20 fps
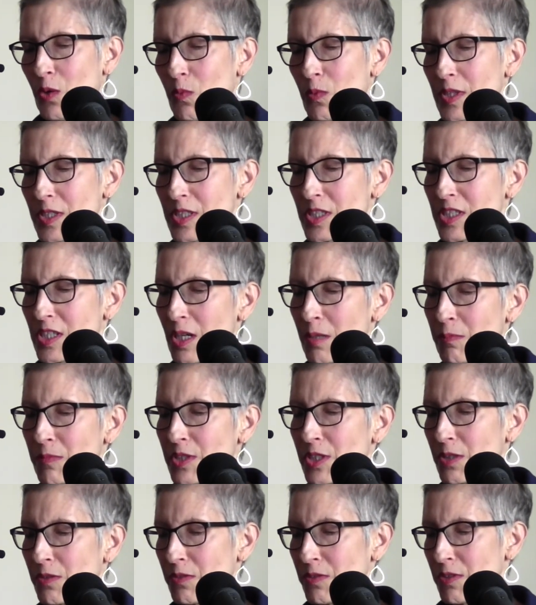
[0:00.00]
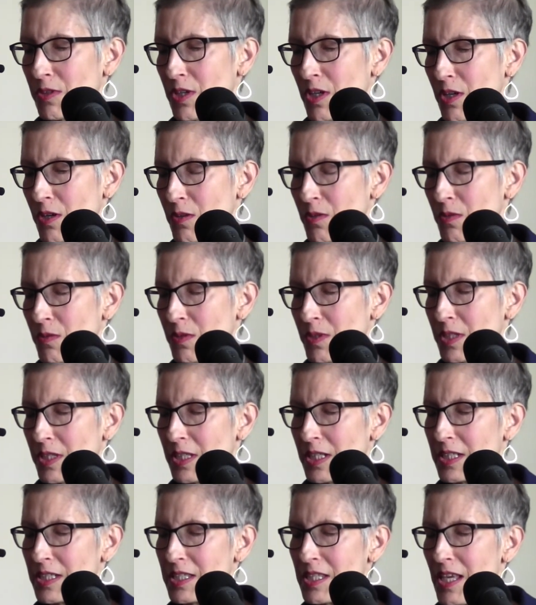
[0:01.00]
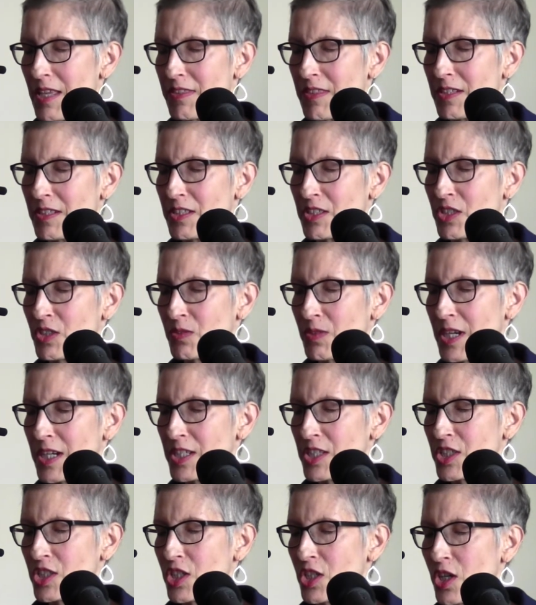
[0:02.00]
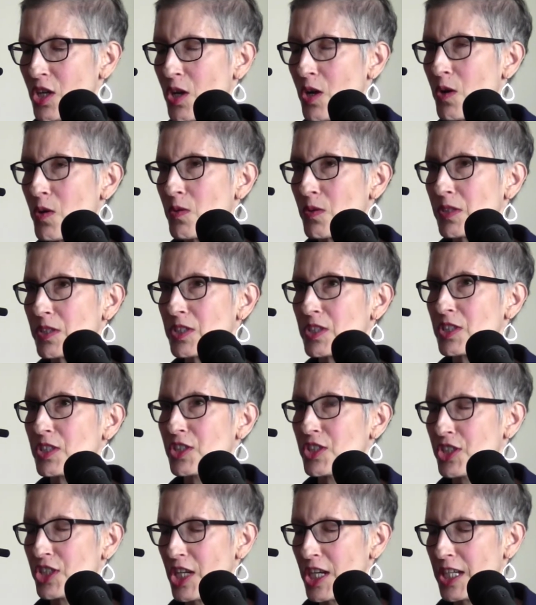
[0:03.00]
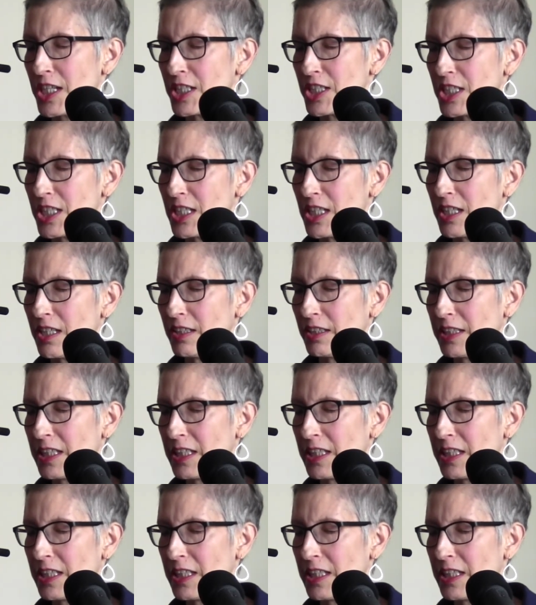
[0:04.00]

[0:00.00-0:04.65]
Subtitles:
What some don't know is that the disgraced hoax J.T.